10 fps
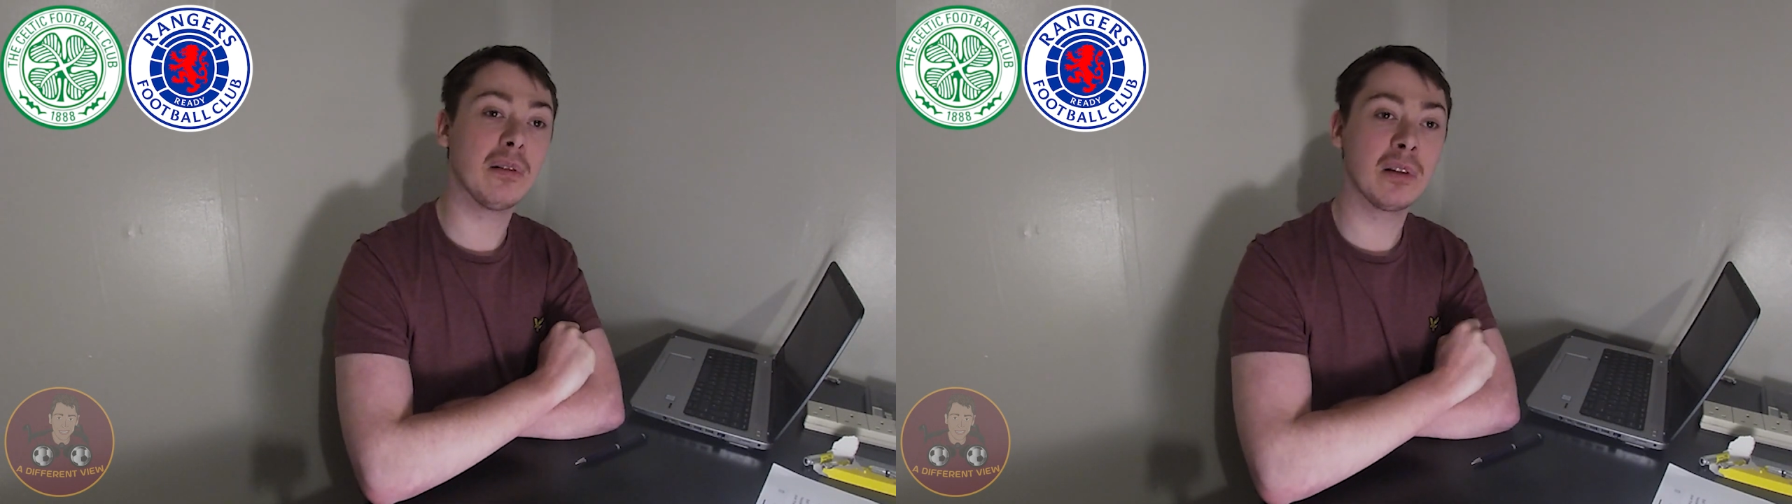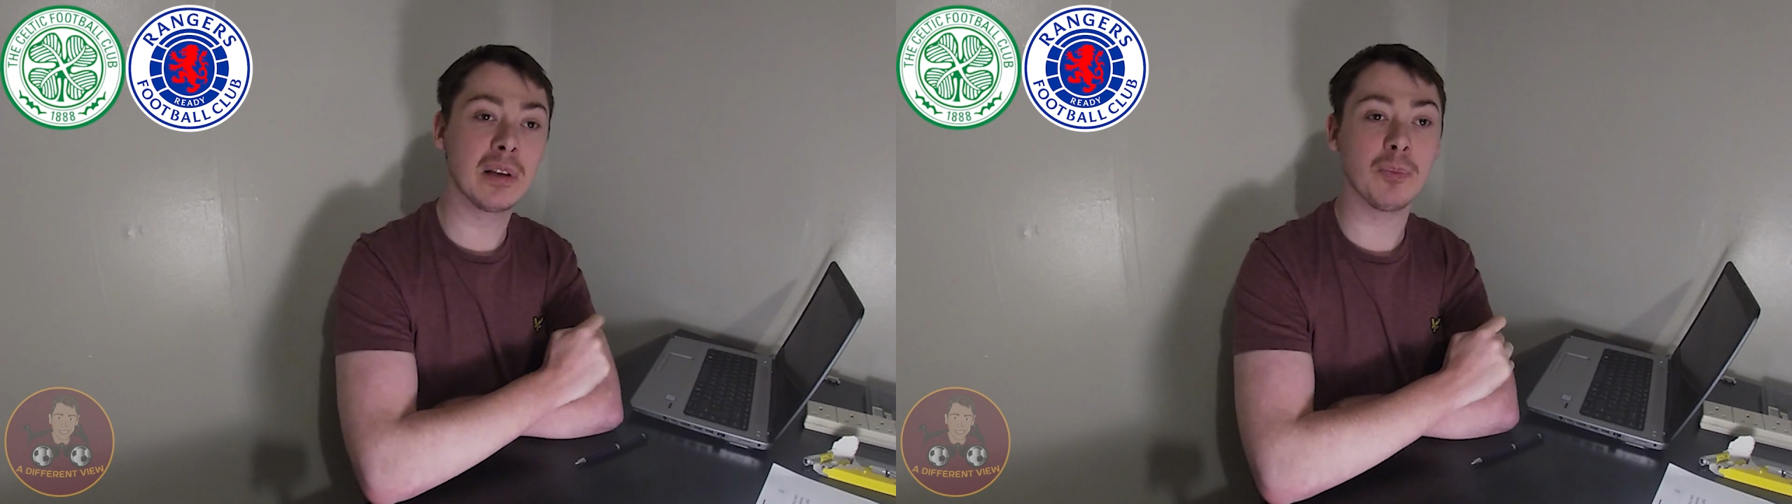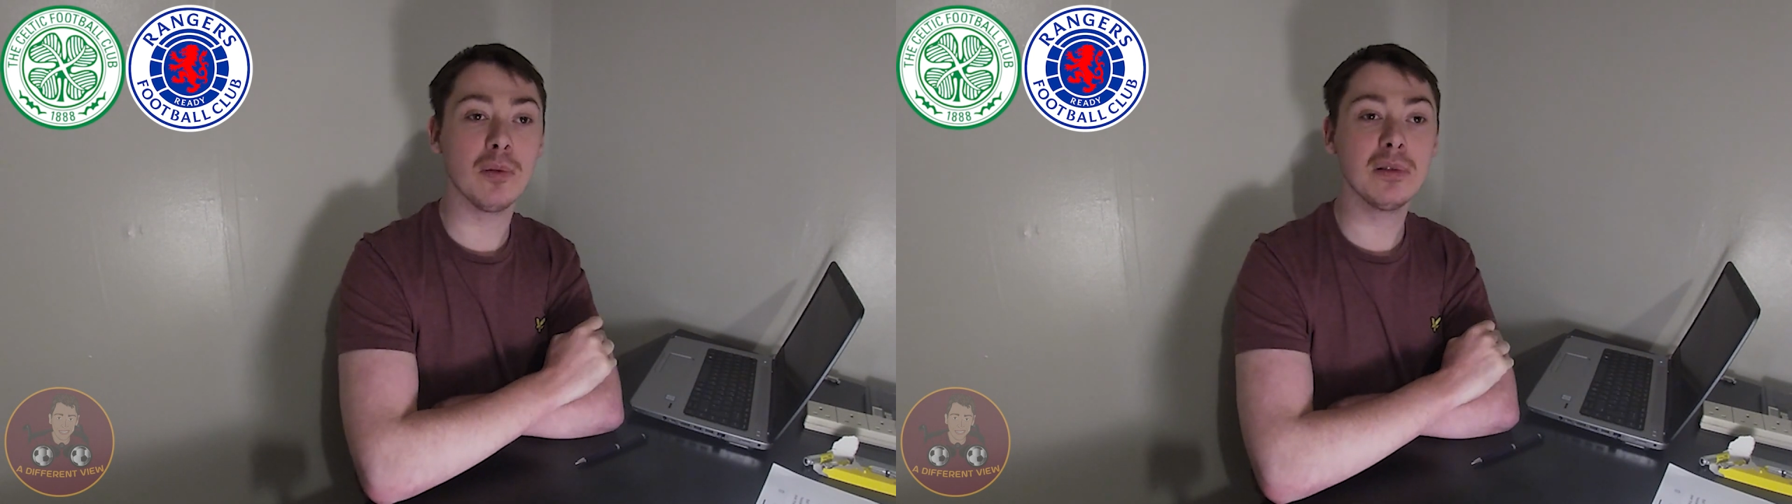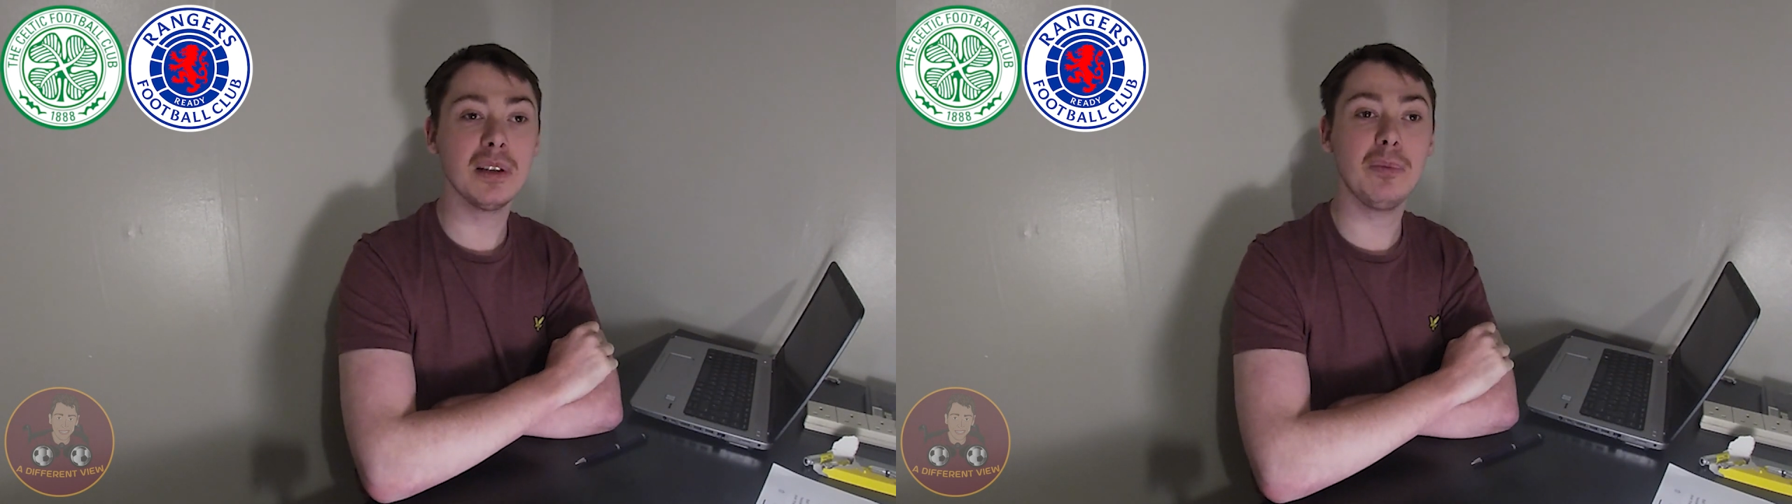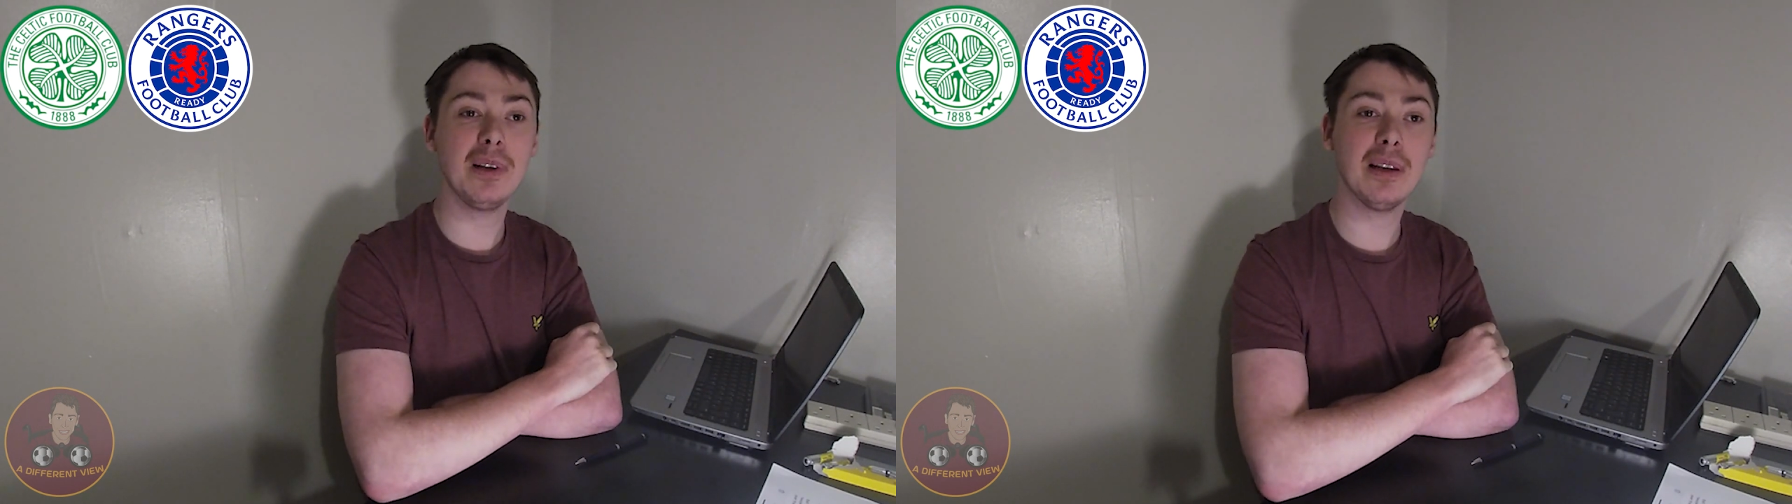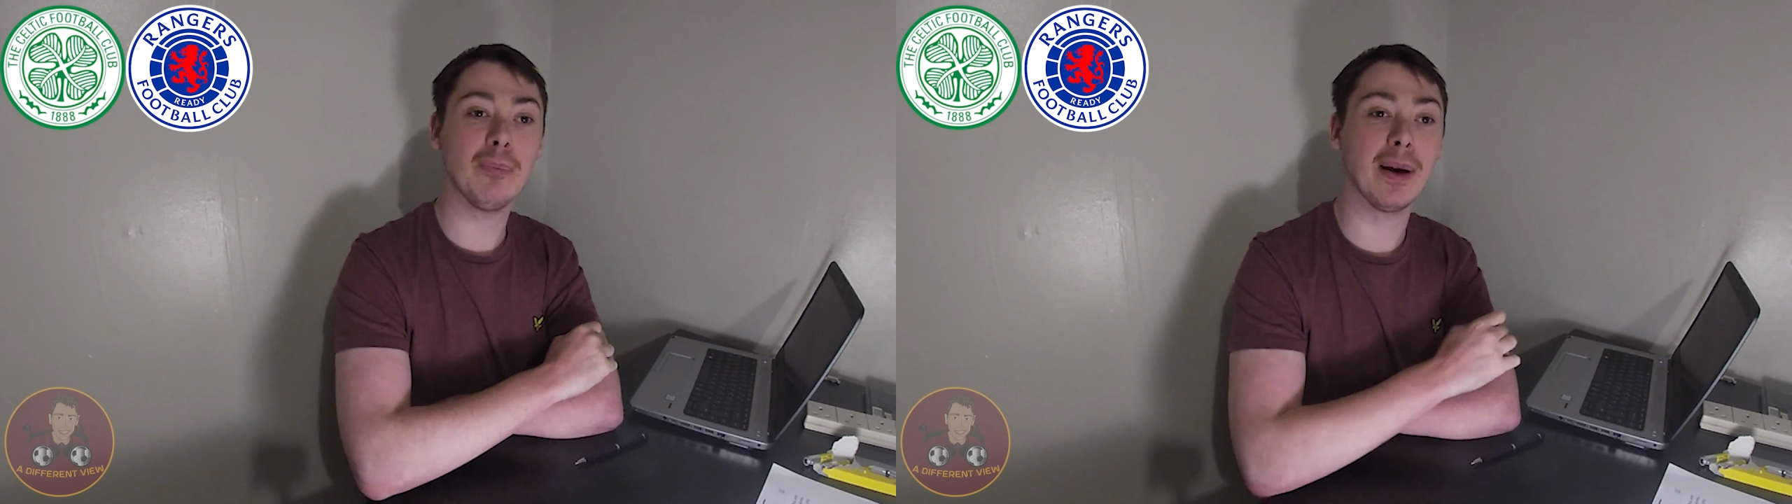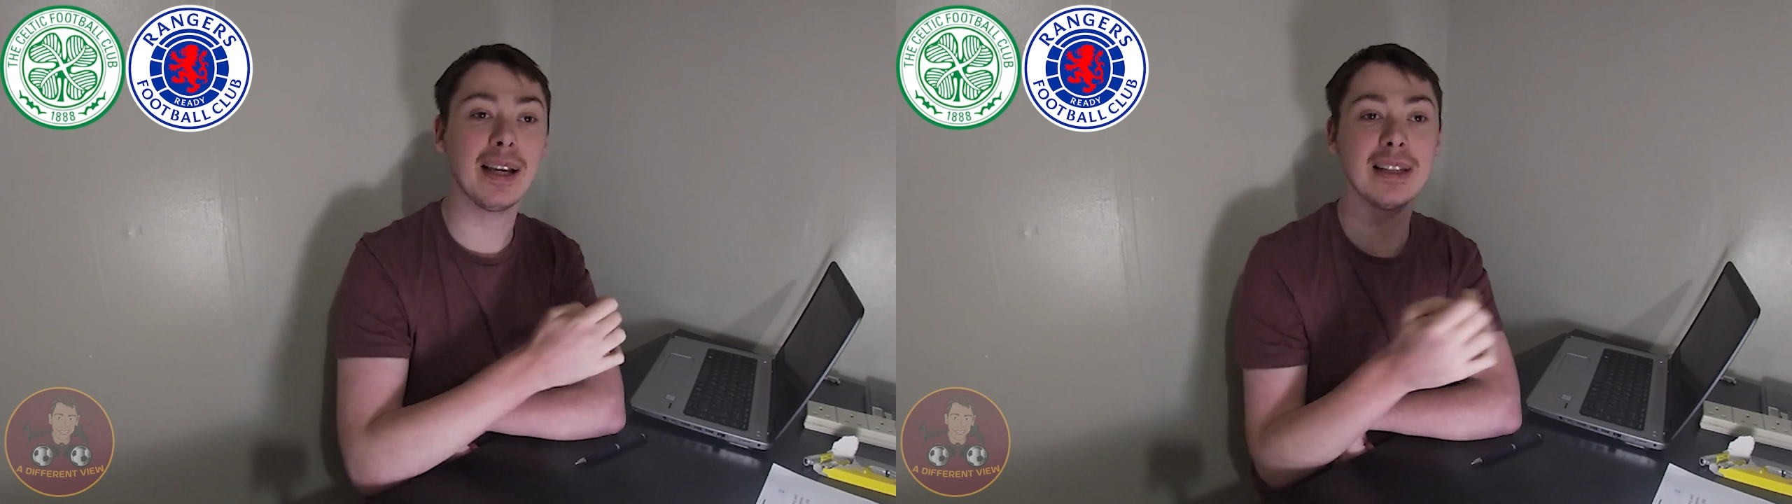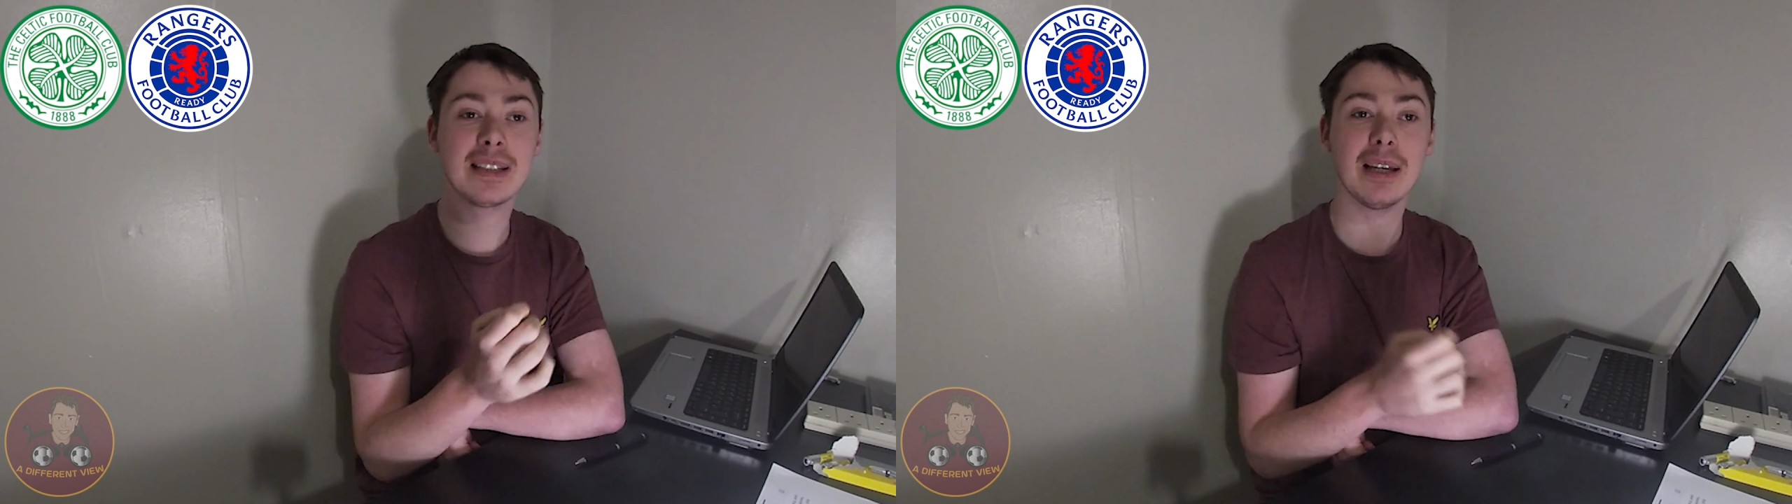supposed to be the biggest